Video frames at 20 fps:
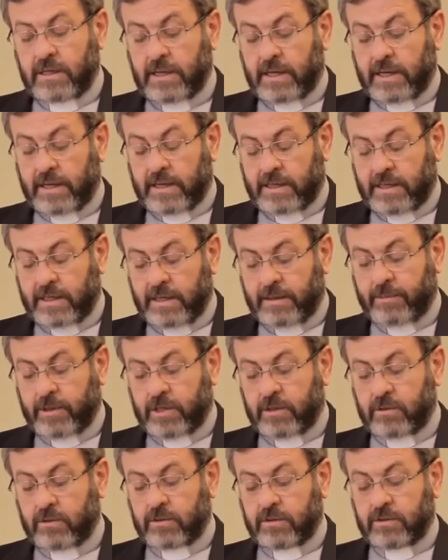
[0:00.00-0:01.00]
and
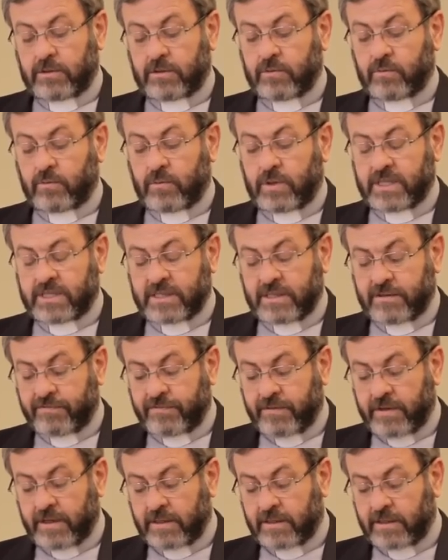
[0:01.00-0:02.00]
Lebanon was
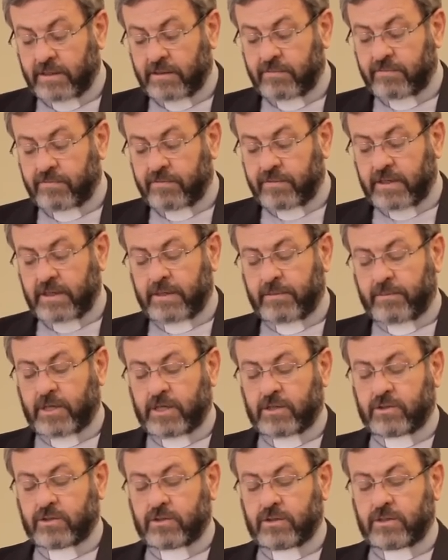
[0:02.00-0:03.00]
affected very
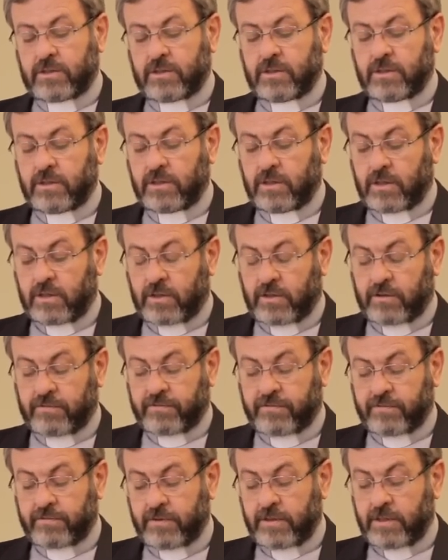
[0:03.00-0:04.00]
much
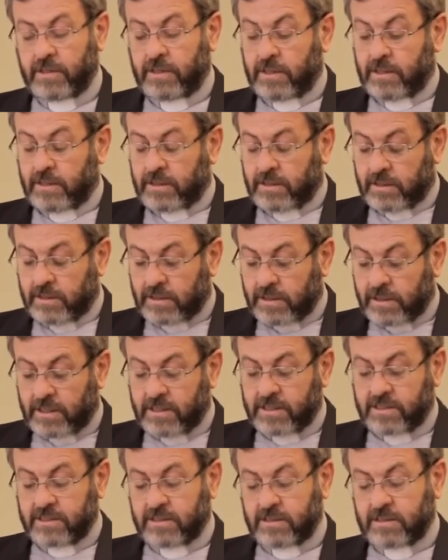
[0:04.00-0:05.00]
of
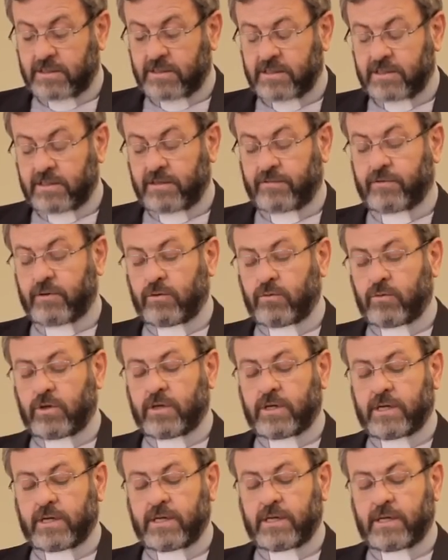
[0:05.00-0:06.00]
last civil
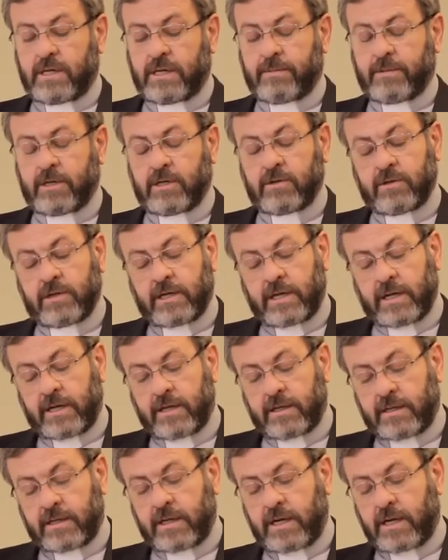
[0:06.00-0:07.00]
war in Lebanon,
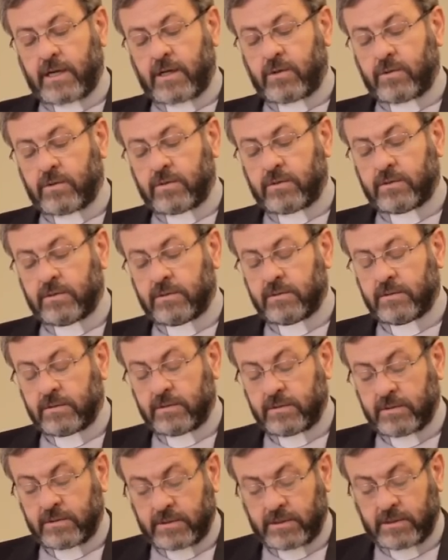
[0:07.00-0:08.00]
and now
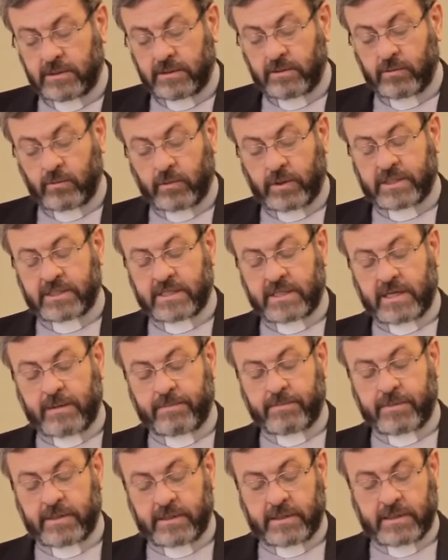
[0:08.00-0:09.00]
what's
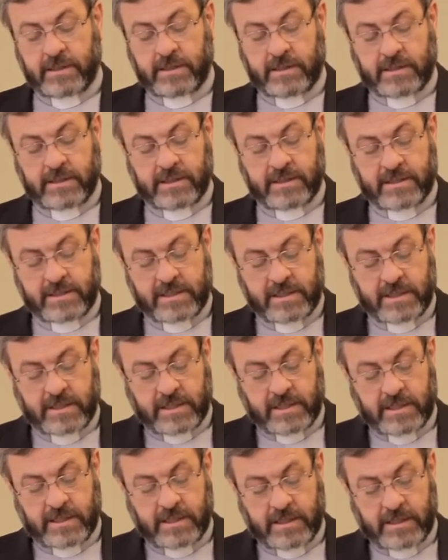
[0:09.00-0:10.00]
happening in
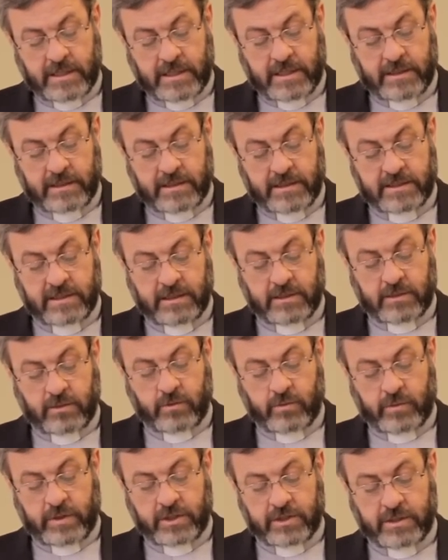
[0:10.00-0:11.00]
Syria and the
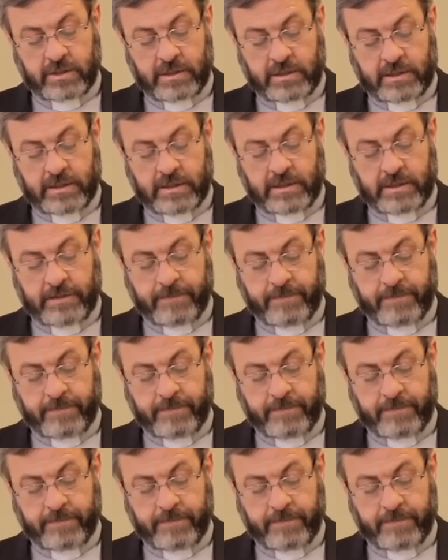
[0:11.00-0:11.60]
situation there.